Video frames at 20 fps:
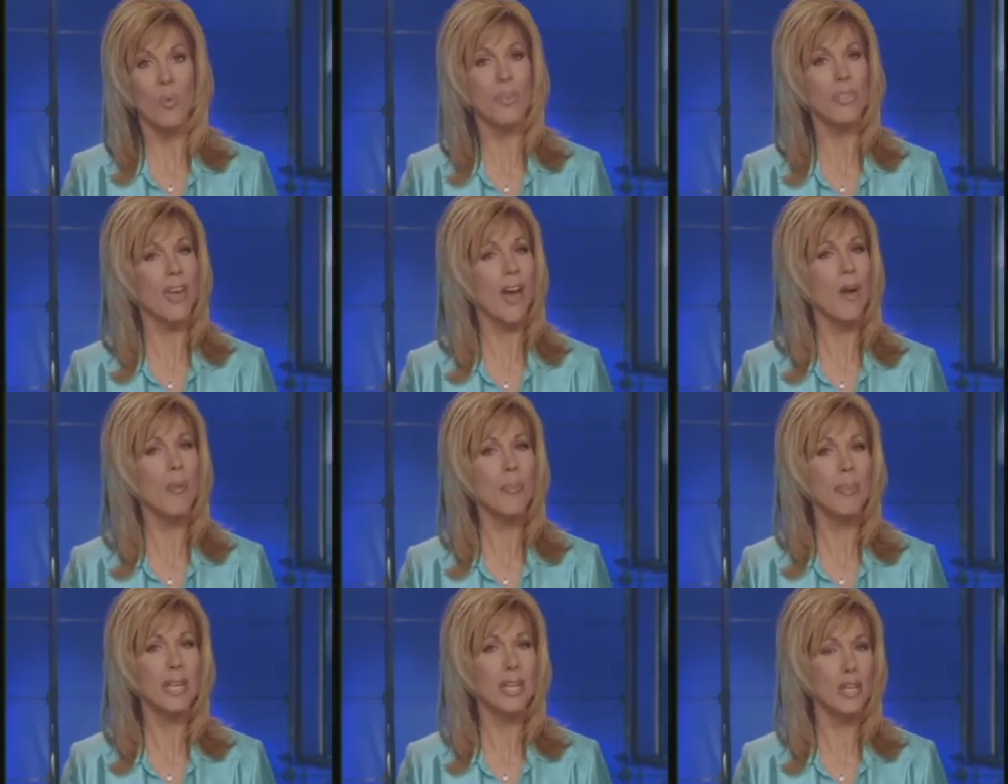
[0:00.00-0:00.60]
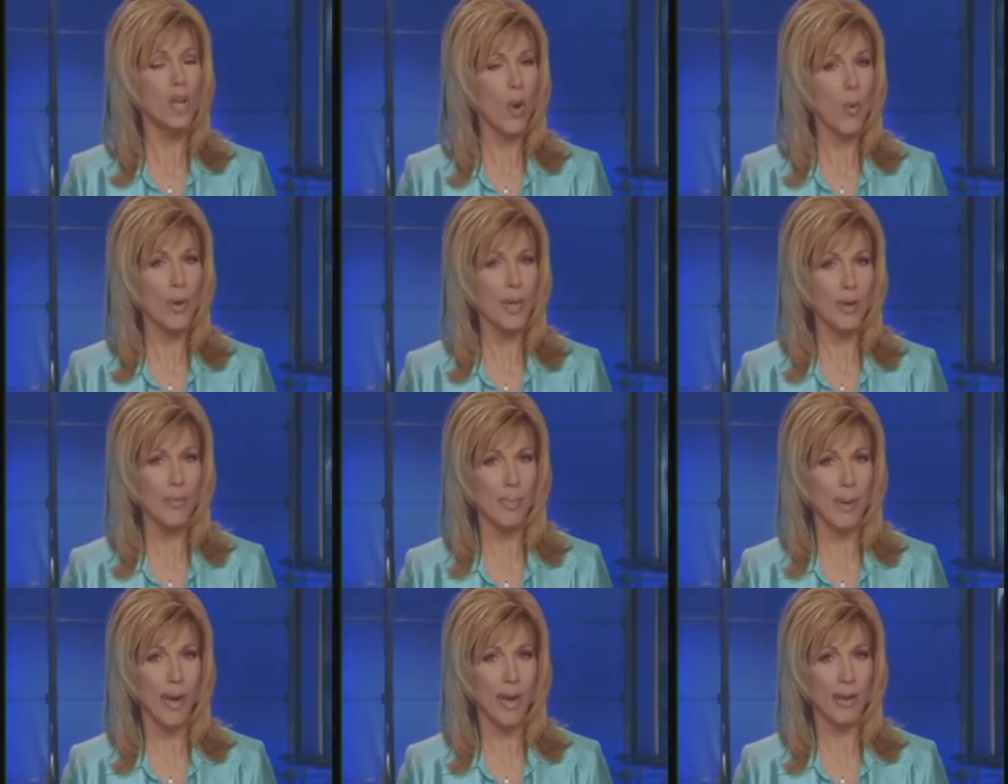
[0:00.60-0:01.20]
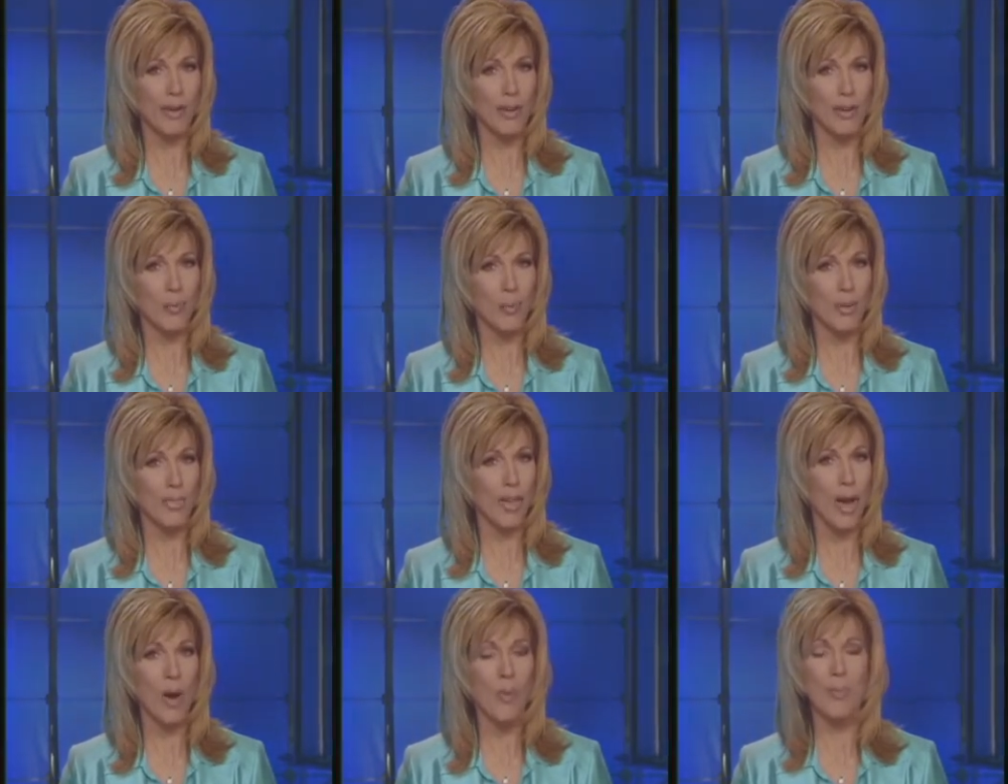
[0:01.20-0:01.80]
without me knowing about it,
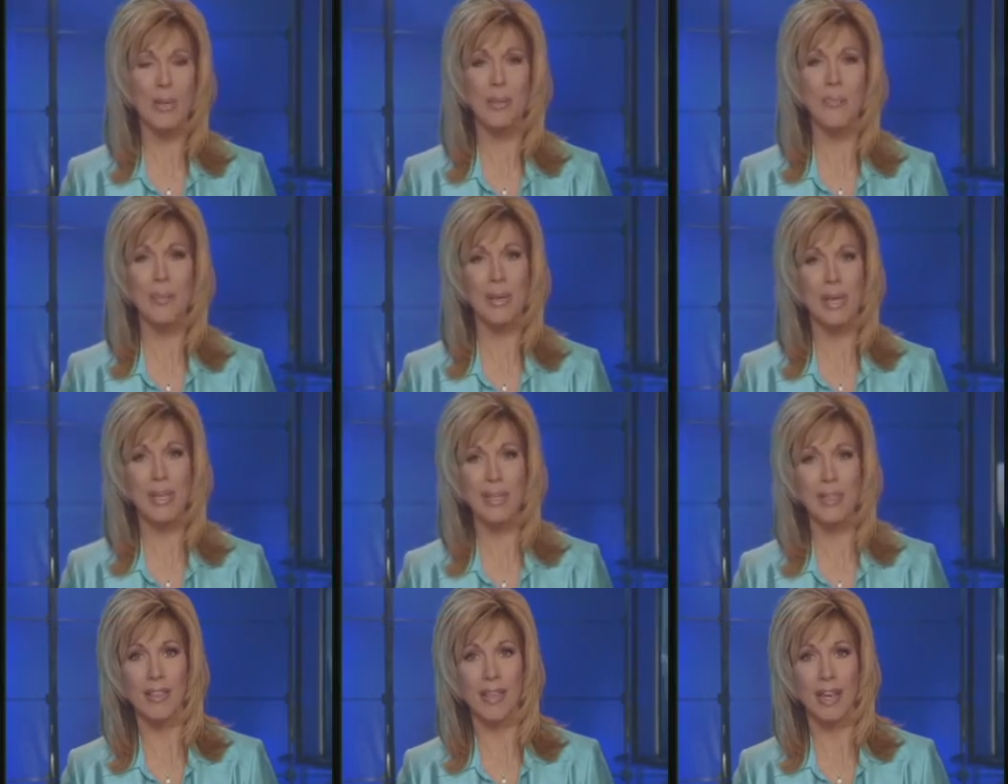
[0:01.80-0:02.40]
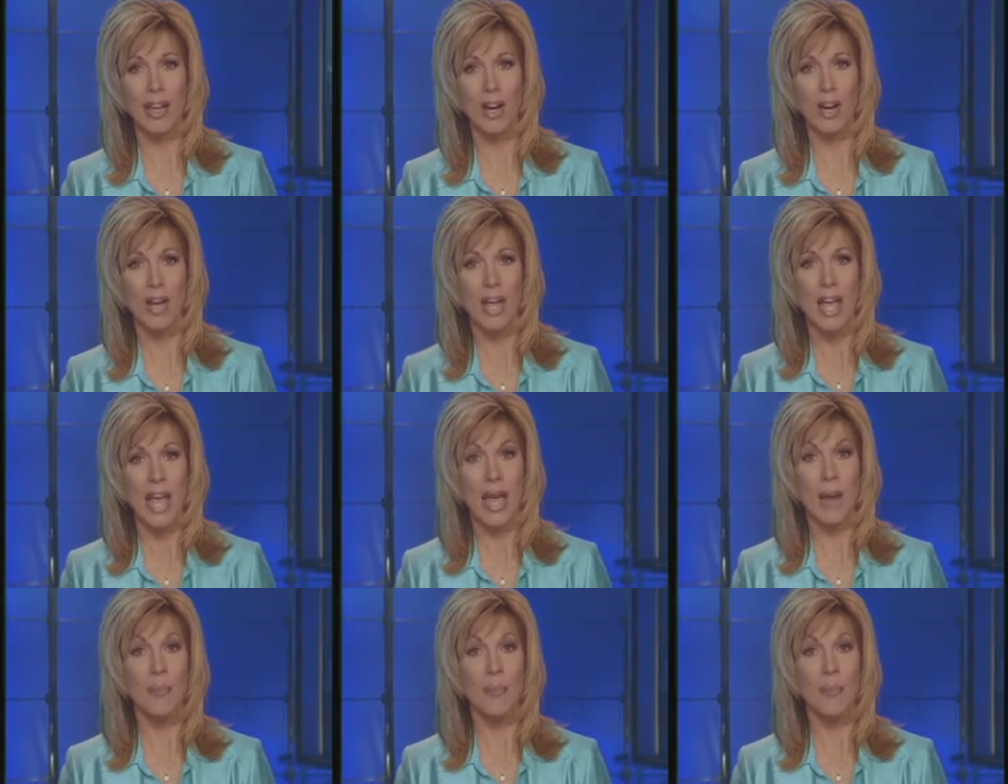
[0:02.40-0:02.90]
without me being there,